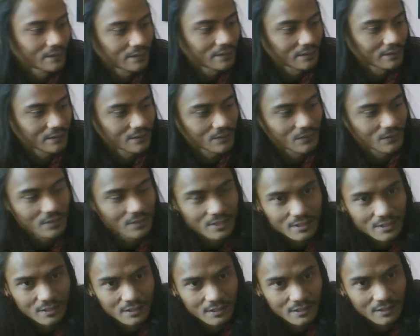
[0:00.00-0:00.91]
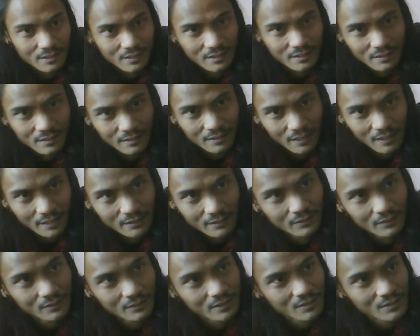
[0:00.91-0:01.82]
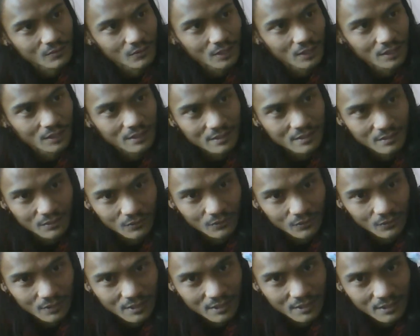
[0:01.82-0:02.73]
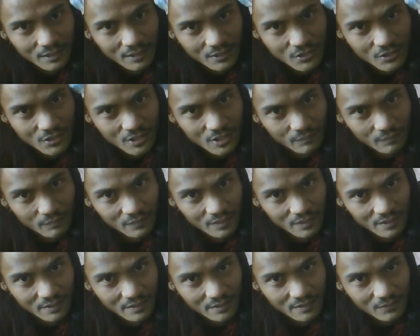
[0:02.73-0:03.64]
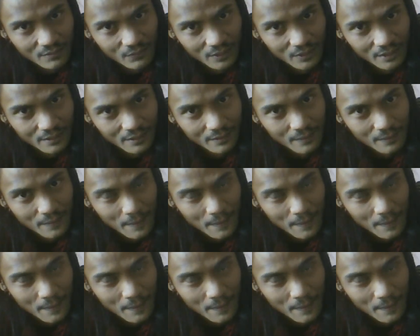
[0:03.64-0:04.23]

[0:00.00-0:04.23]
Here's one, just like, I don't know, this rock is cool because it got chipped this way.